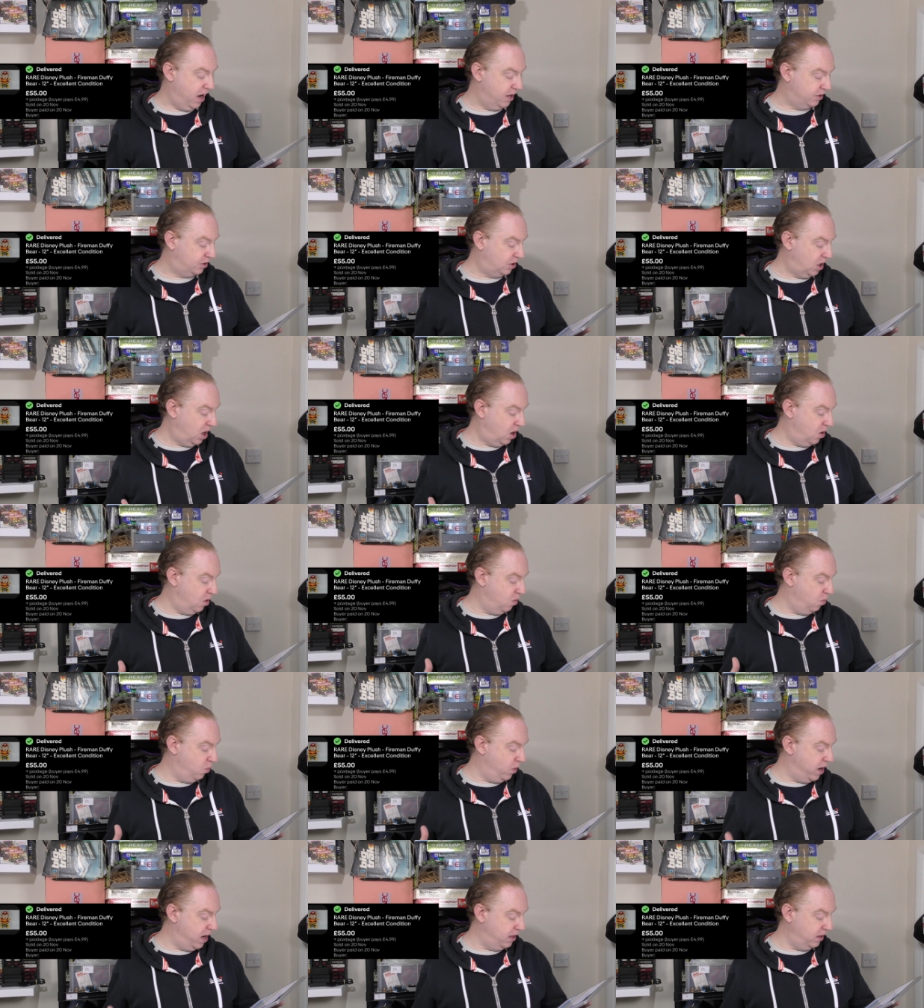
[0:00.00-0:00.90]

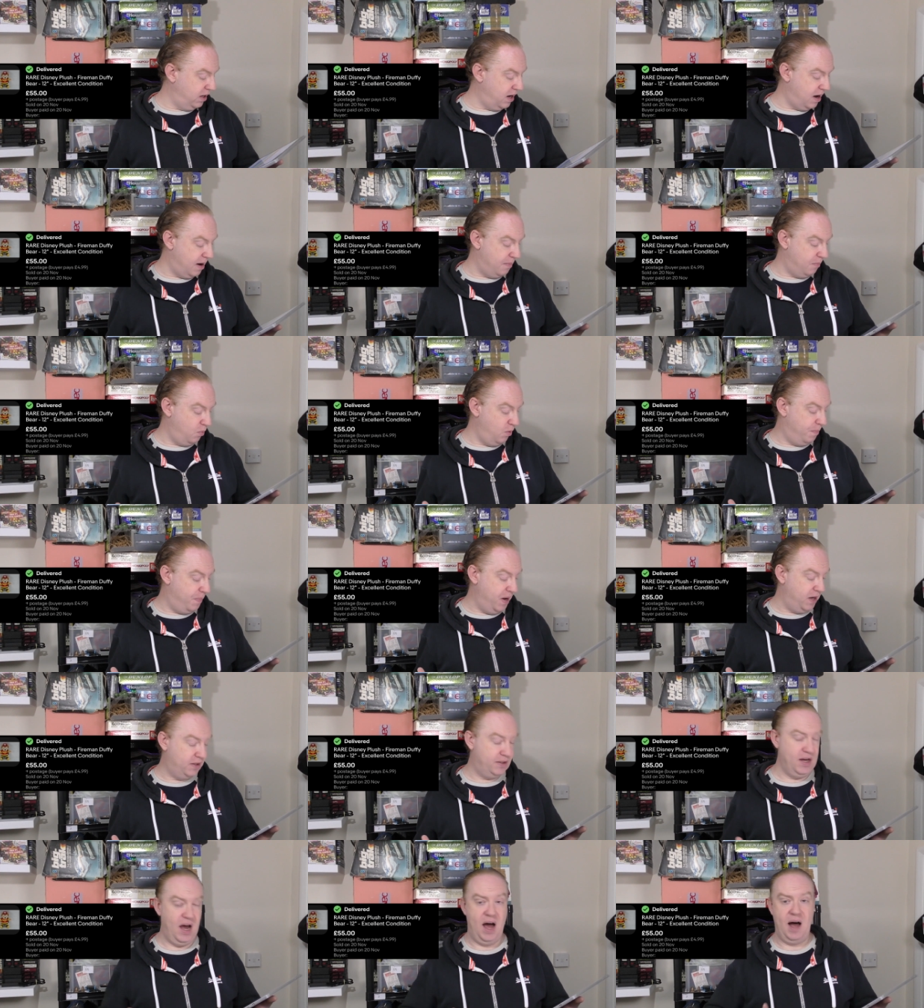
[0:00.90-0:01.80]
So we picked
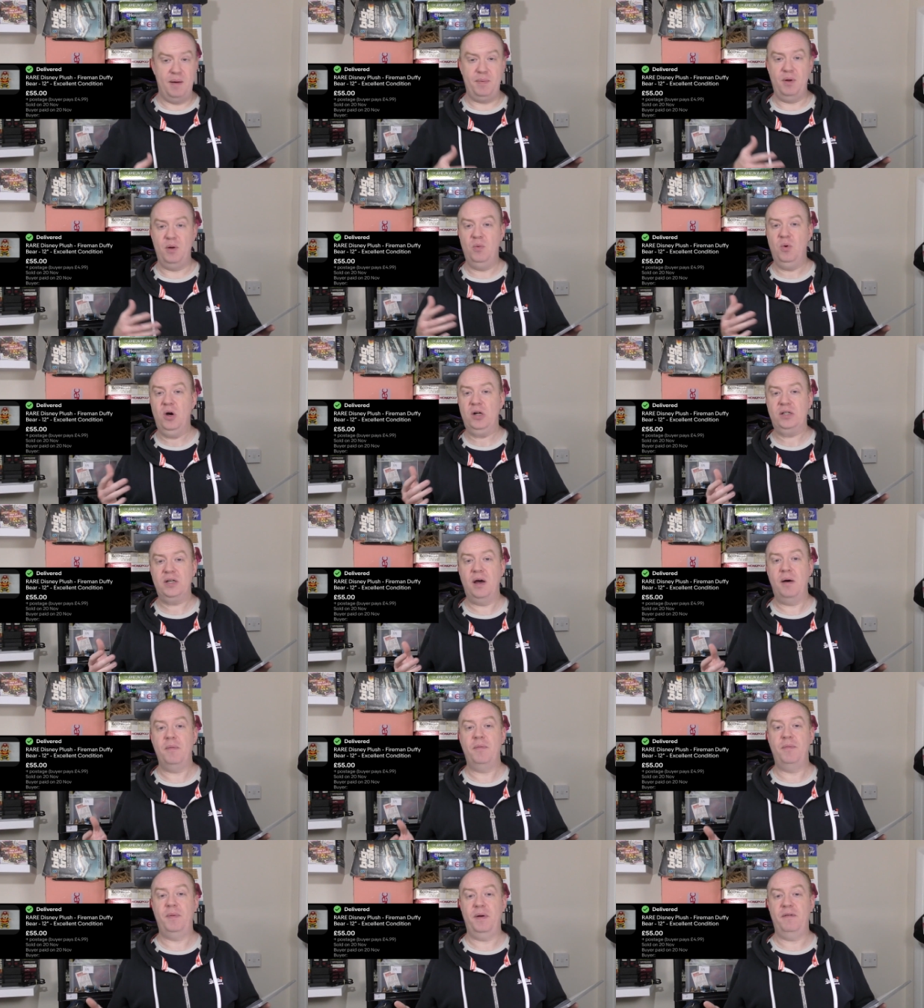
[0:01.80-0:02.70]
it up, it worked
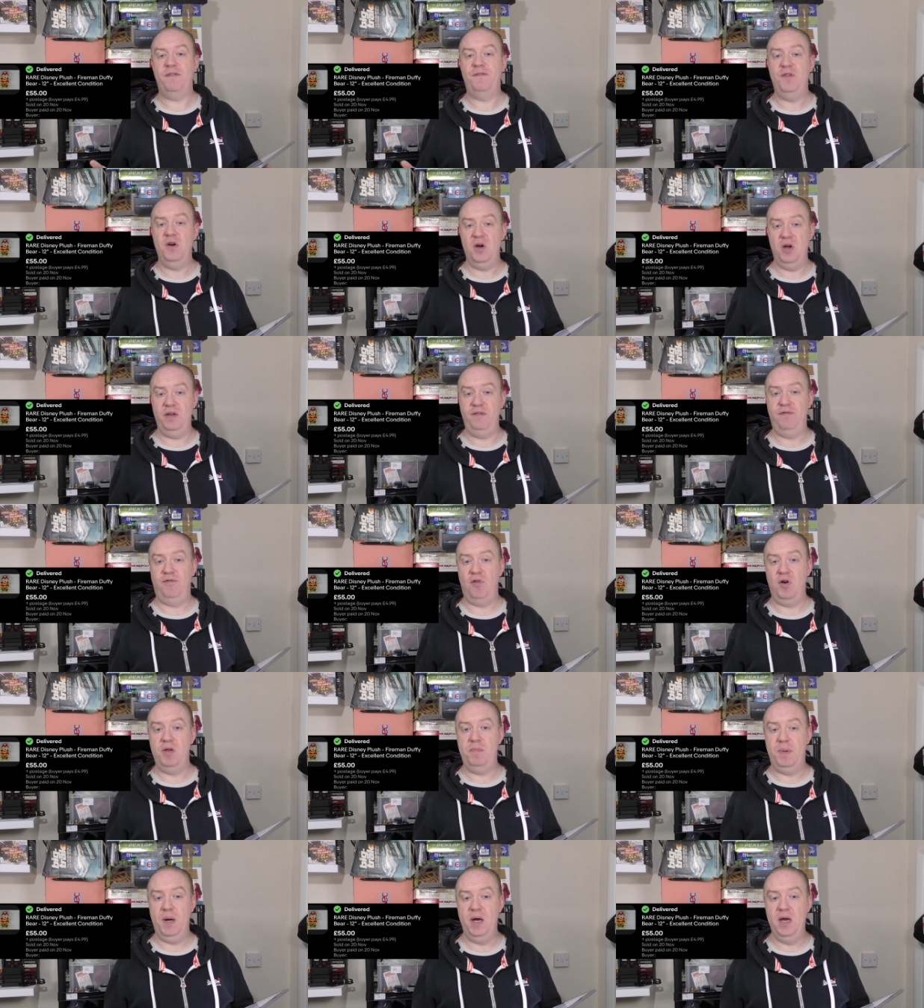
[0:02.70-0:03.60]
out for
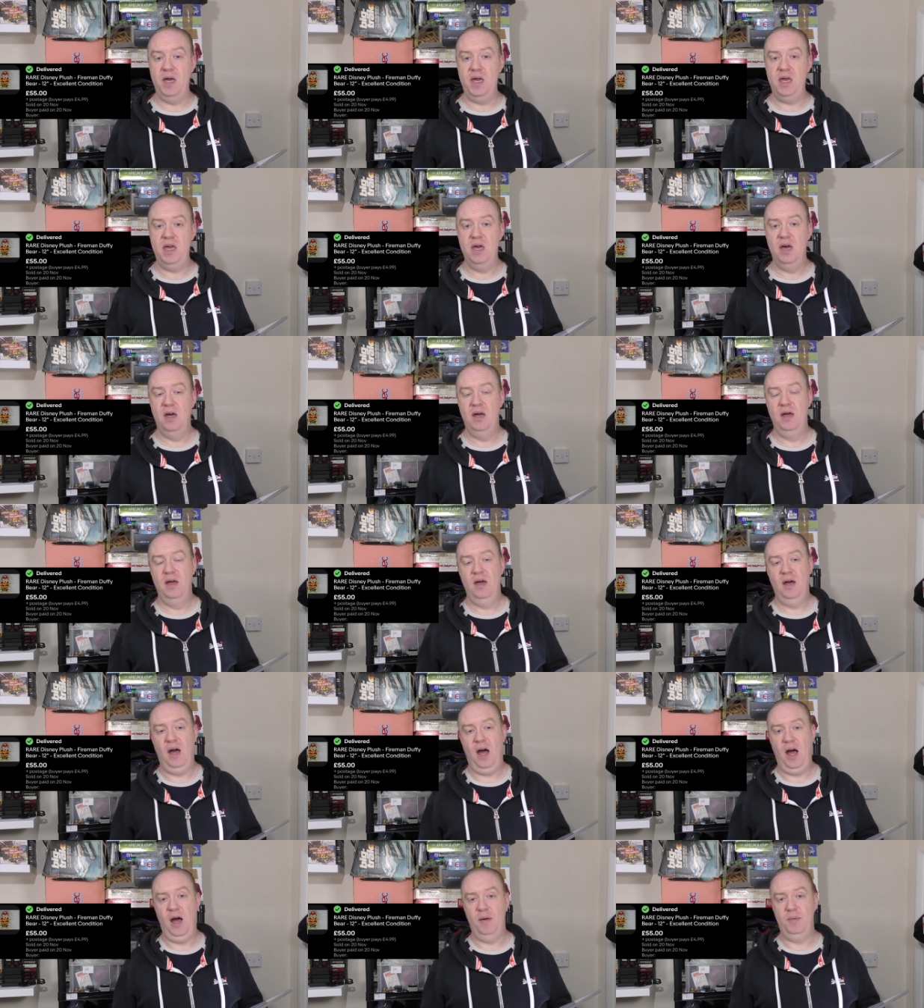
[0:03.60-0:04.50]
33p,
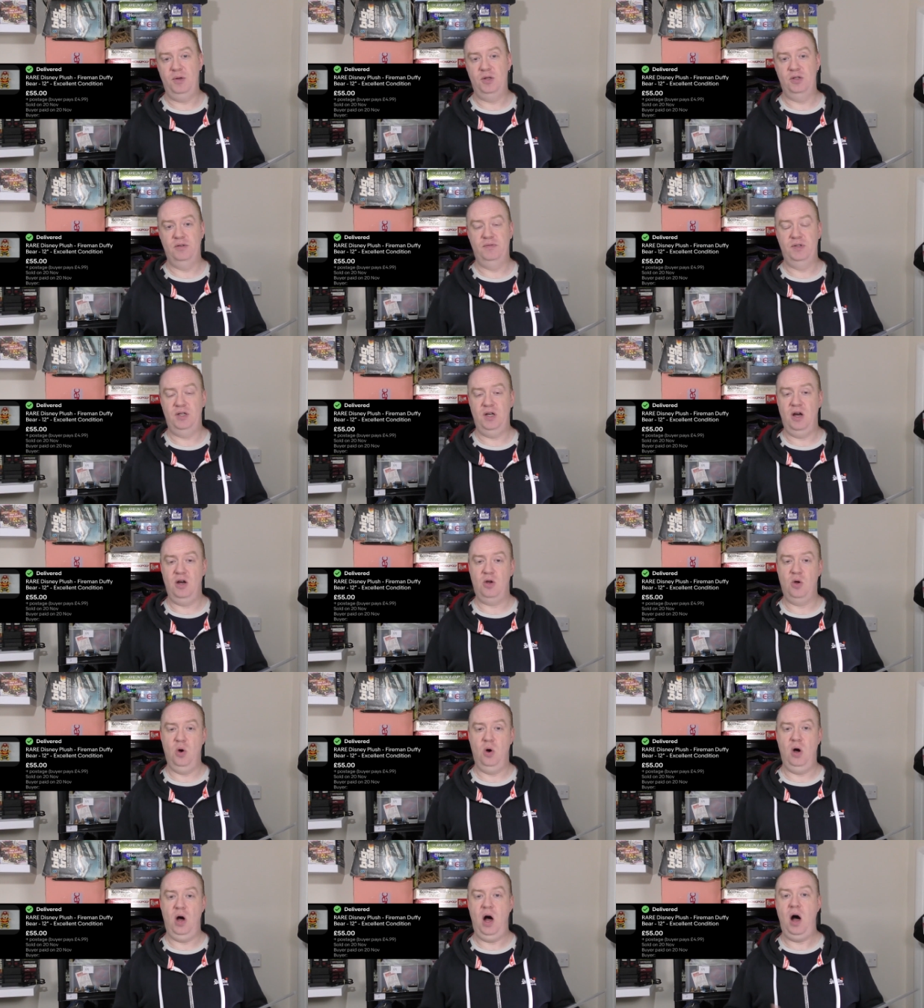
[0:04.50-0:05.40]
because obviously I
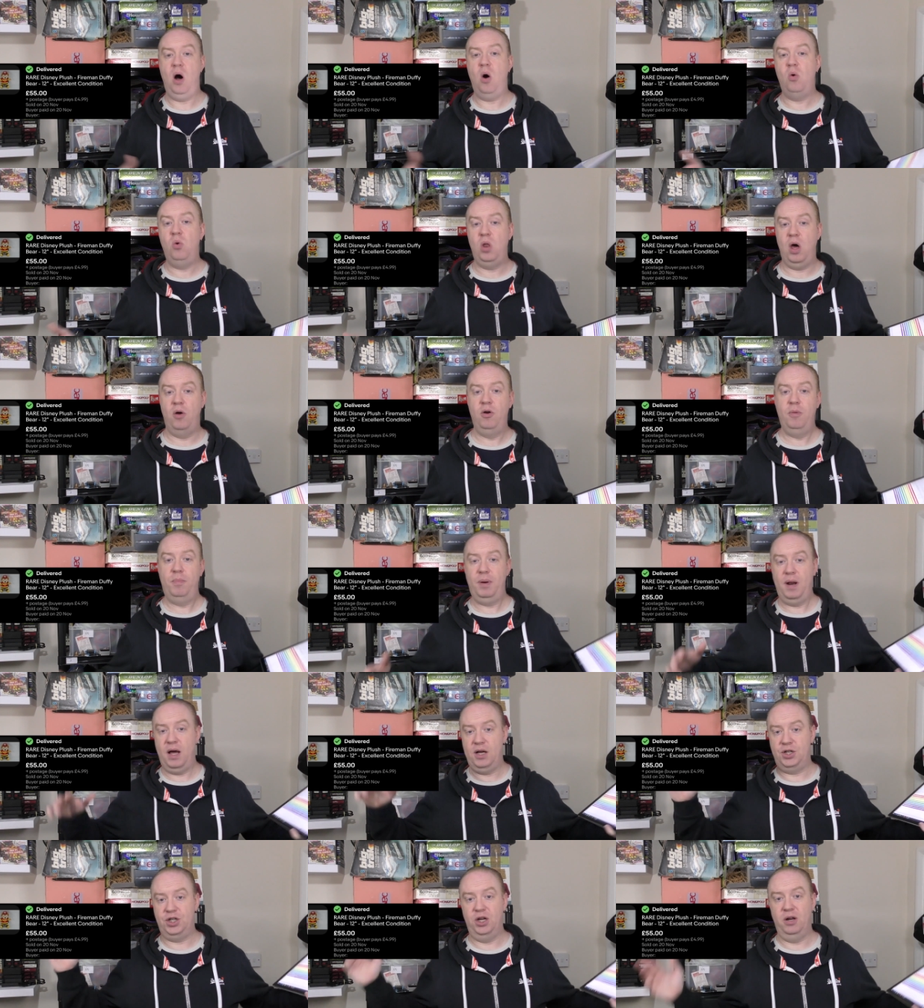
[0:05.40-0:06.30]
got a whole load of
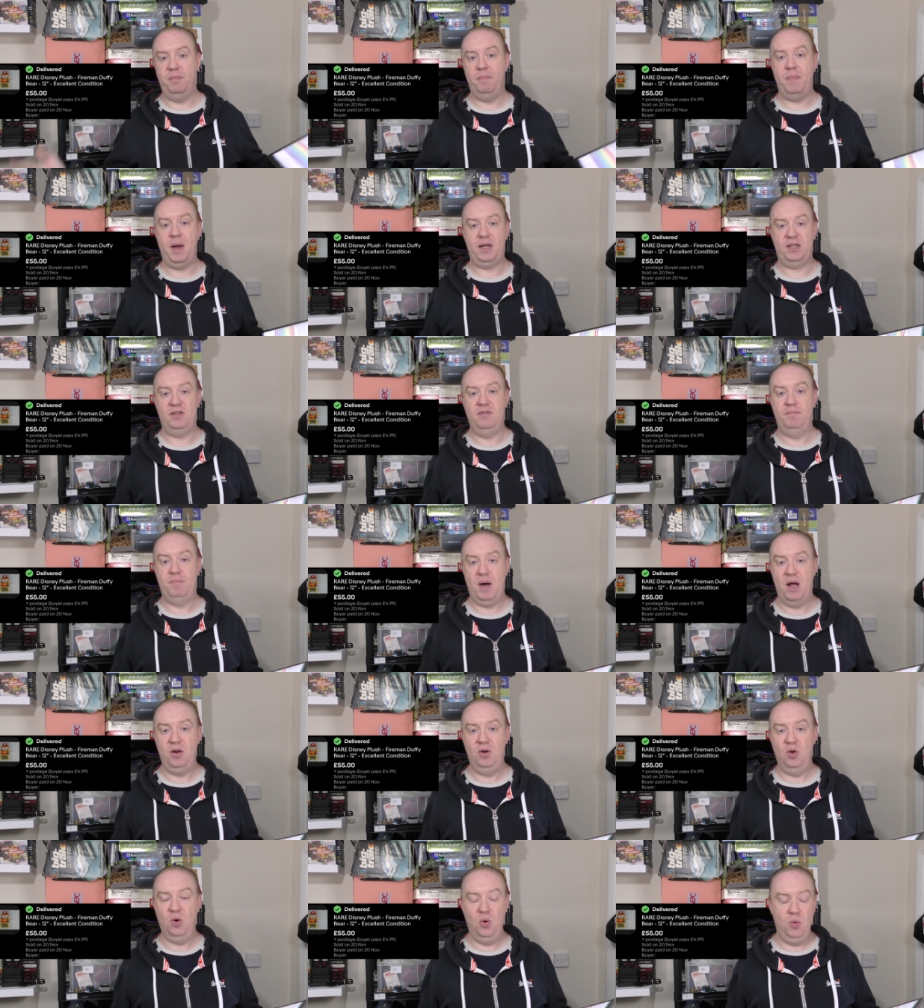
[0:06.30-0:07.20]
plush in a massive
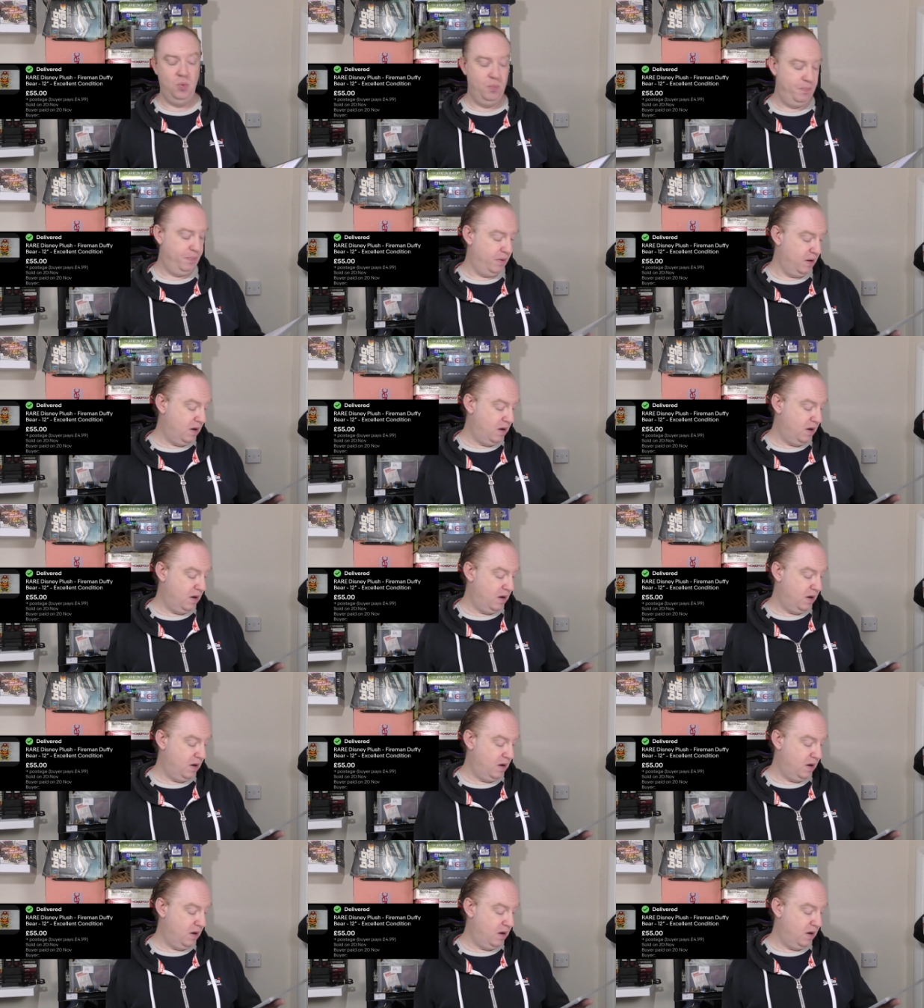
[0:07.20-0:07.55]
bundle.